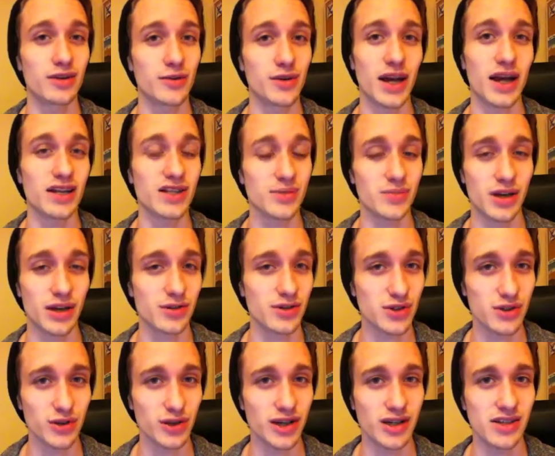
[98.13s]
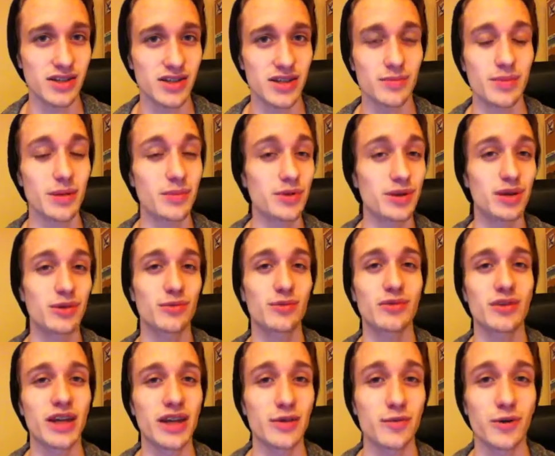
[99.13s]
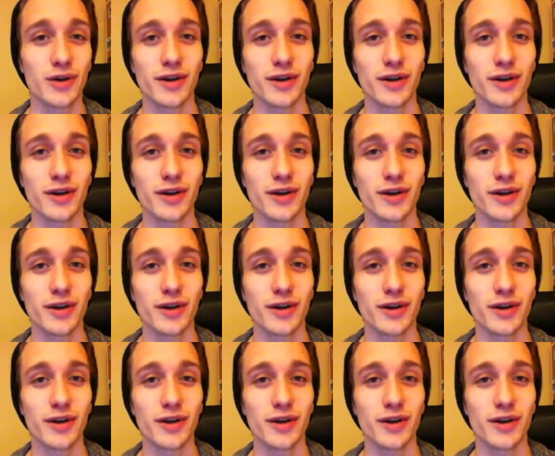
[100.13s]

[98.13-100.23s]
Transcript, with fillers: Don't ask me. I was crazy. Maybe you can relate.